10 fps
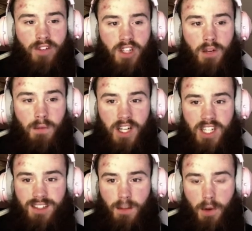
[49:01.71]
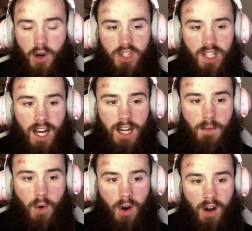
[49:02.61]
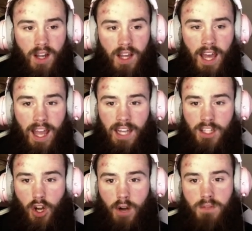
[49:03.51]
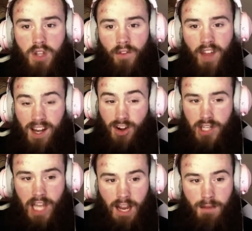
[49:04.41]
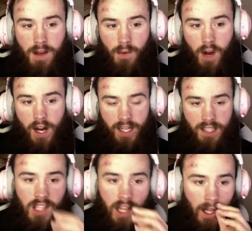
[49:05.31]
too much as a person anymore in terms of entertainment wise.